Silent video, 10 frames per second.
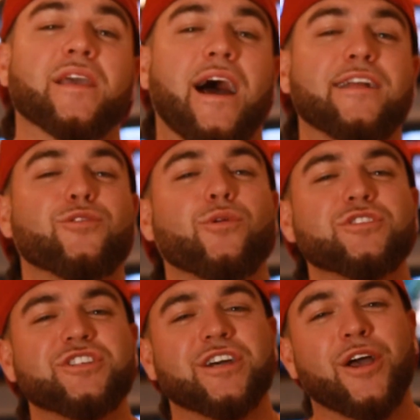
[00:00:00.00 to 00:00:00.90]
I
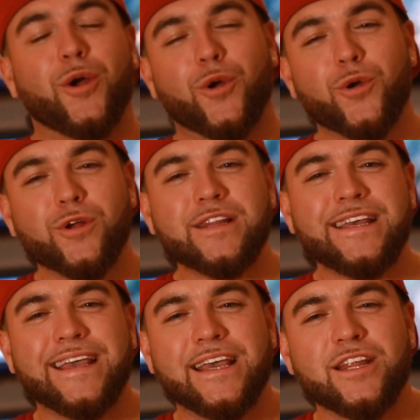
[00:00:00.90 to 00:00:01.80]
told you
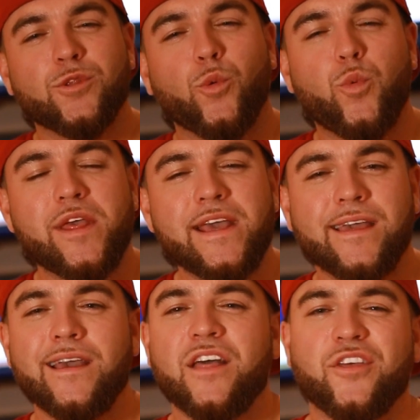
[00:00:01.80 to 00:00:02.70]
early in the
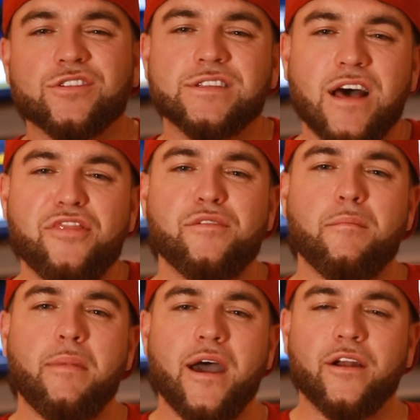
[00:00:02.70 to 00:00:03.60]
week there's
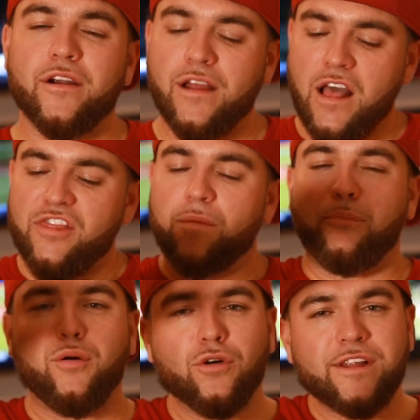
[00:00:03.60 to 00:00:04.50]
nothing better than
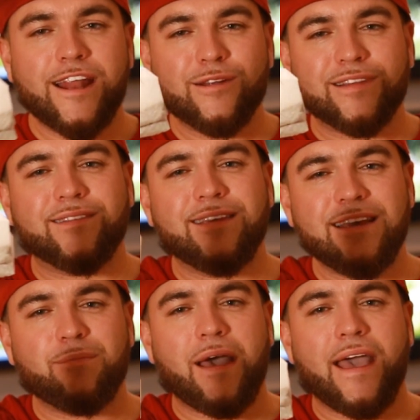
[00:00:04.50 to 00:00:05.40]
pulling out the
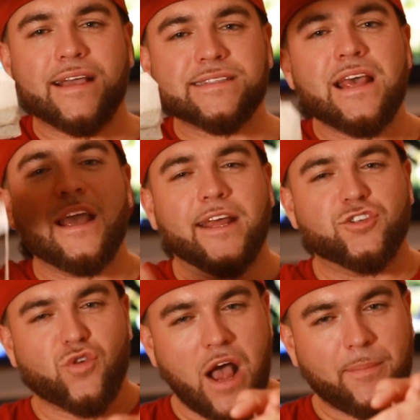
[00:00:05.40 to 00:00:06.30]
tea bags and
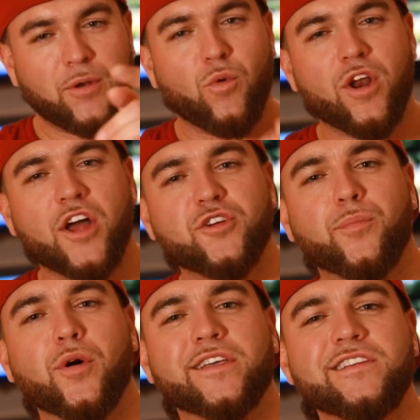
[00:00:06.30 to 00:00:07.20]
dropping one on your
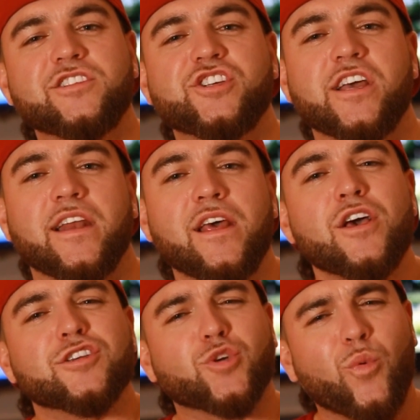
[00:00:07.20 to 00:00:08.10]
bookie's chin.
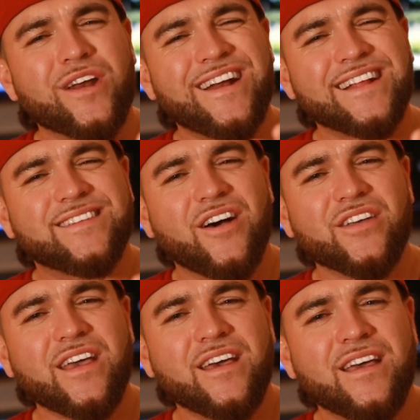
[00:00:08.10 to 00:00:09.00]
So what did I
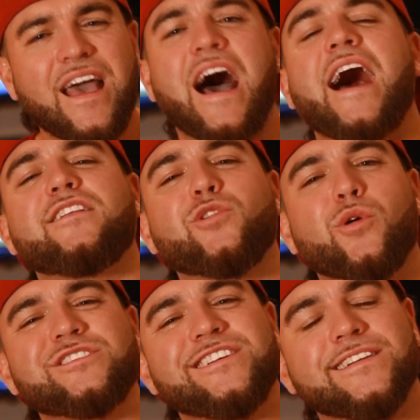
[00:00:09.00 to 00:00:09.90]
tell you? I
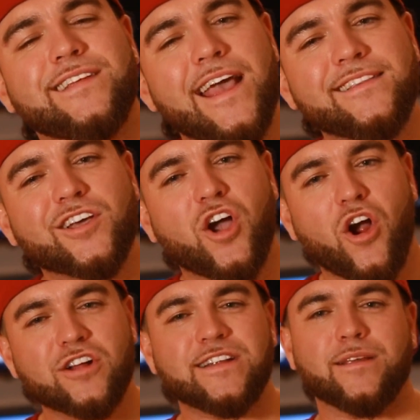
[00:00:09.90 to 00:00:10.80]
told you take the
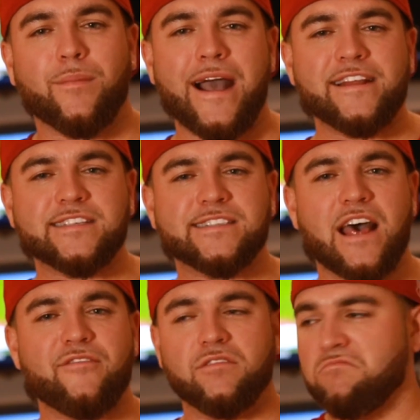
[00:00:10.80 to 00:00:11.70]
Cards at the
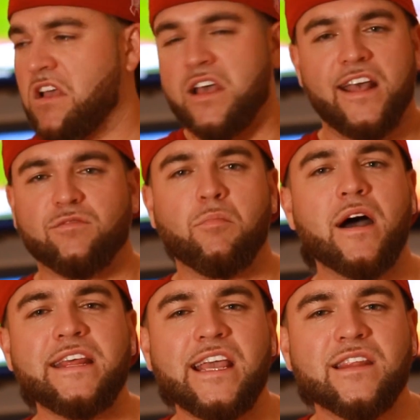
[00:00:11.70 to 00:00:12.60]
-7. It's
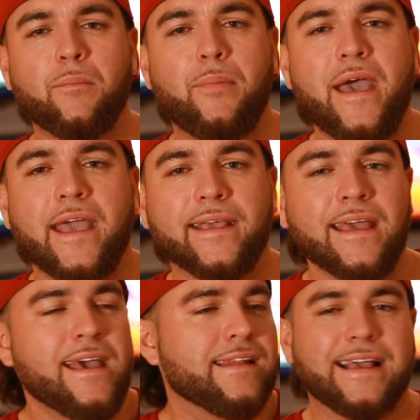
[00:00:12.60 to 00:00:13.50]
money in the bank.
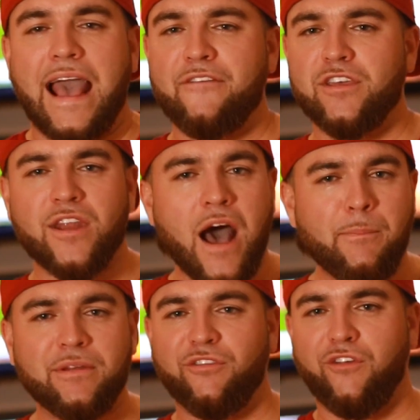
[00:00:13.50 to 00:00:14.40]
Like, have you
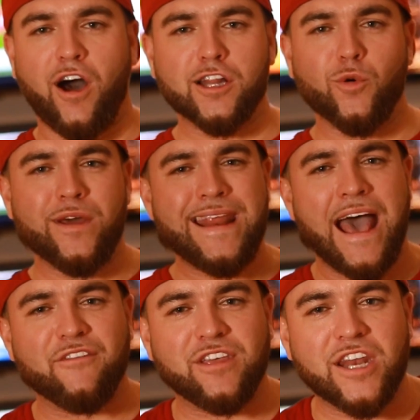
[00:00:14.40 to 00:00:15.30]
not been following?
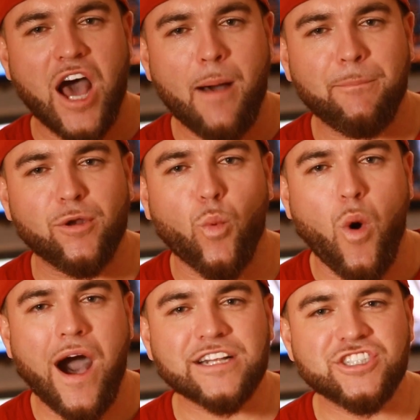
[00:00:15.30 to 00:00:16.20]
Have you not been
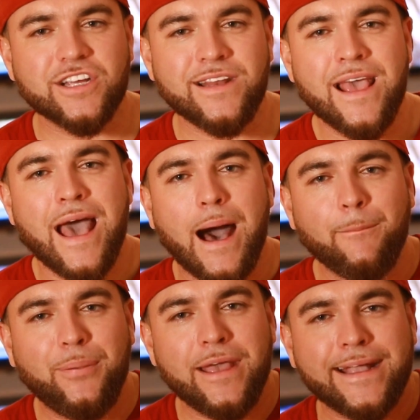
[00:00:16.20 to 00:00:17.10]
watching?
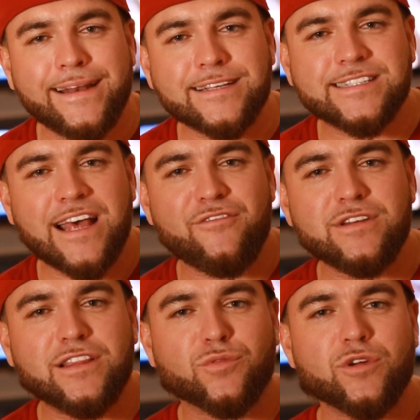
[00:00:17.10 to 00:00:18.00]
I'm picking at
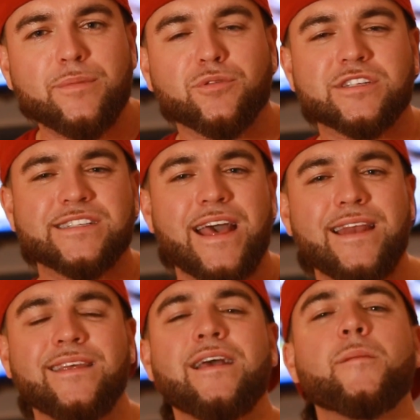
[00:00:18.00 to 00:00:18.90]

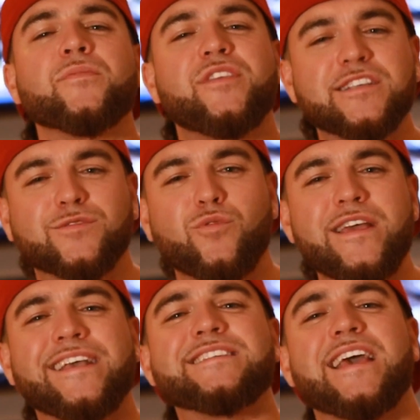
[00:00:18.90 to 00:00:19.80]
73%. This
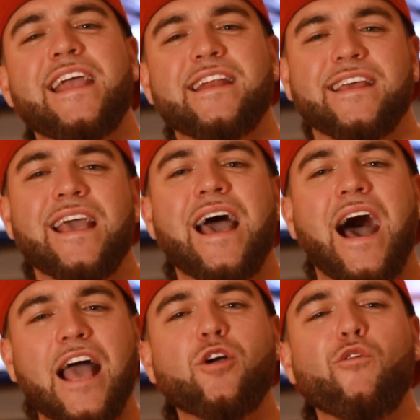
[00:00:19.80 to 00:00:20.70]
week it's 80.
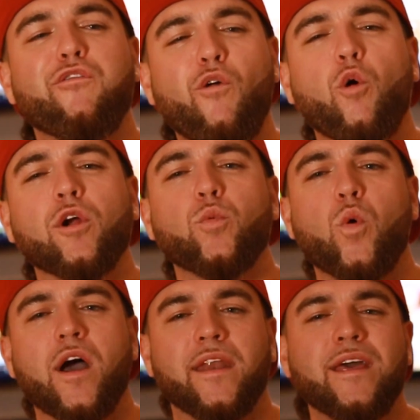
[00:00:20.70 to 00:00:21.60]
I go
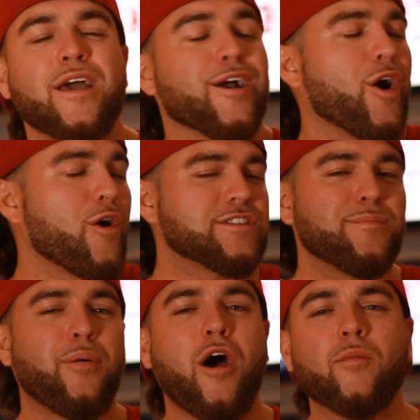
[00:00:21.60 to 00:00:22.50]
4-1.
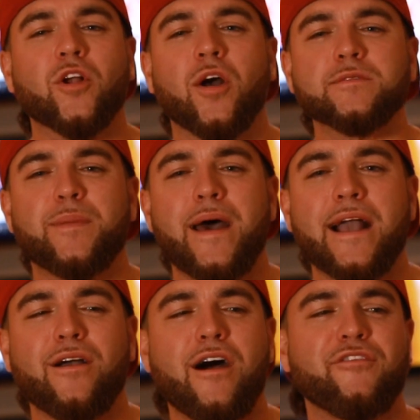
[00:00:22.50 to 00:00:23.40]
Carson Palmer comes
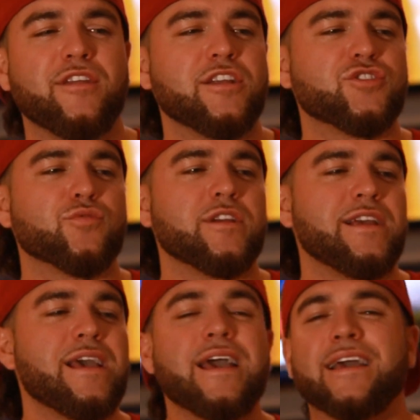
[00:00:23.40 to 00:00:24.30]
back off an
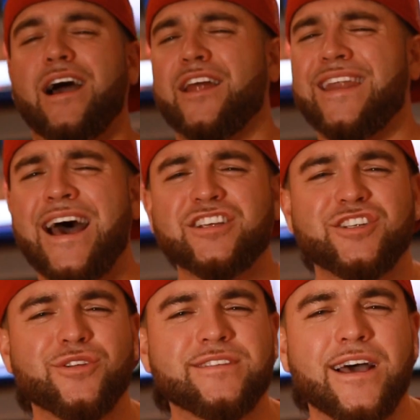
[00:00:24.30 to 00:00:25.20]
injury on
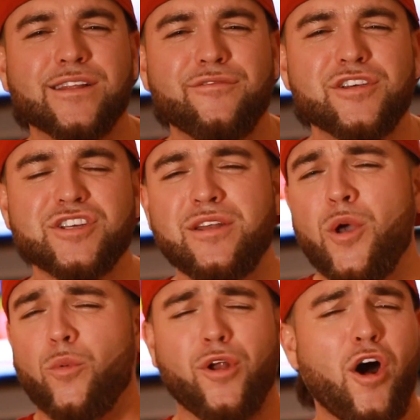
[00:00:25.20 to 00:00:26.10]
national television
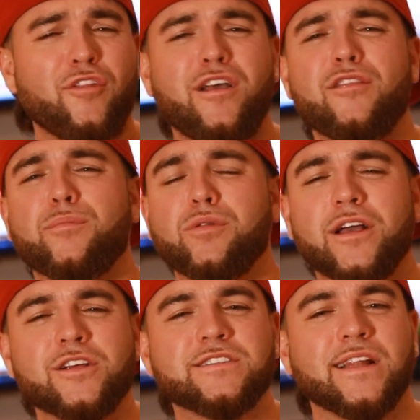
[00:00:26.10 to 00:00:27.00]
when all the other
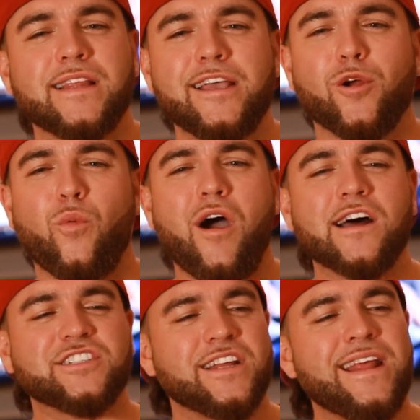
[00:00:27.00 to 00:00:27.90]
players in the league are
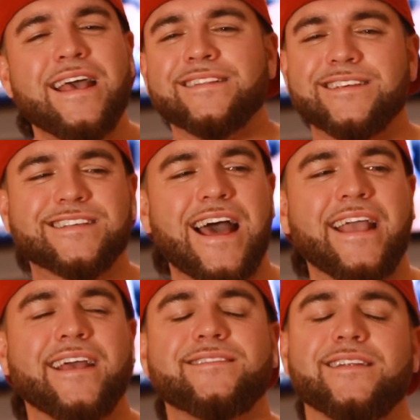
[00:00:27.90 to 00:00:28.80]
watching. This guy
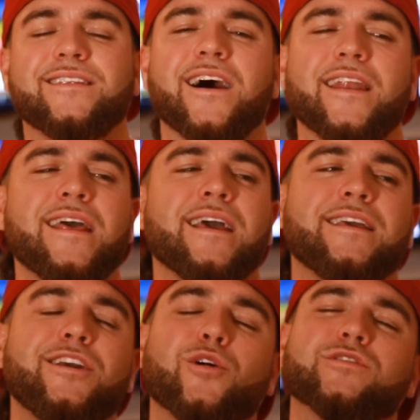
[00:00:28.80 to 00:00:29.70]
gets it done.
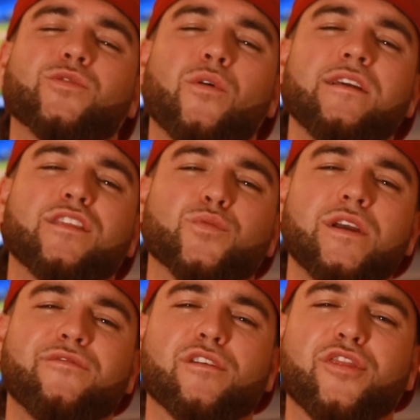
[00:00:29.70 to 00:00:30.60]
He goes
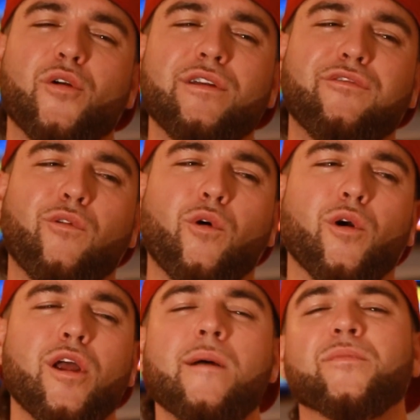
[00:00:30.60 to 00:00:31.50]
23 for
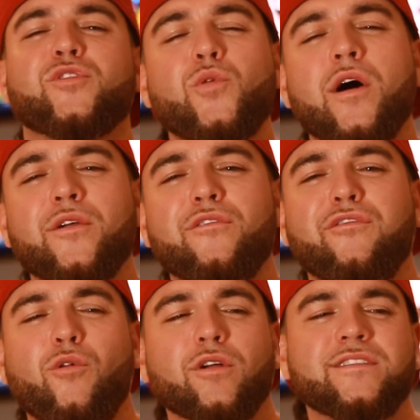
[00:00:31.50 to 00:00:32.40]
34,
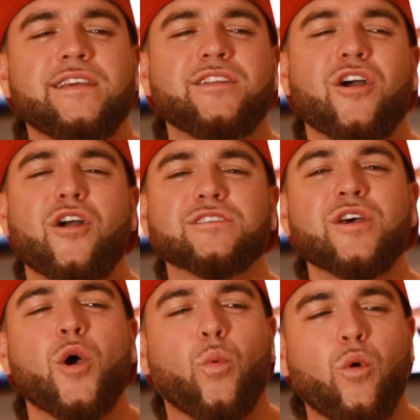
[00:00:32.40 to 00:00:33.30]
214 yards,
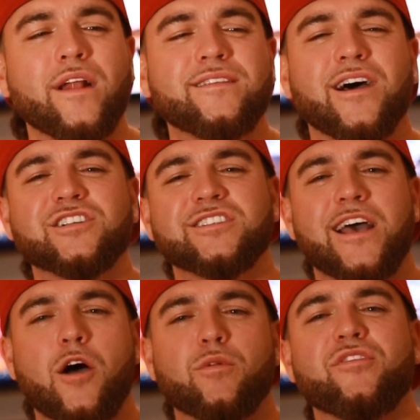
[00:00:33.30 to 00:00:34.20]
1
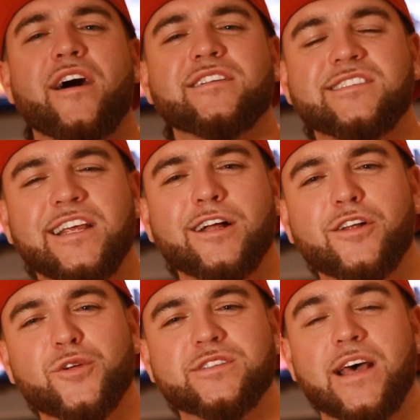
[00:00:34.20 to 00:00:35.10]
touchdown with not a single
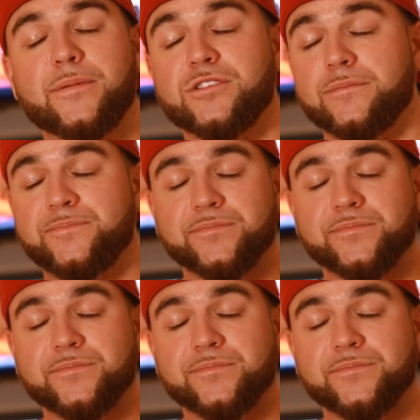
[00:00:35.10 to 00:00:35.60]
interception.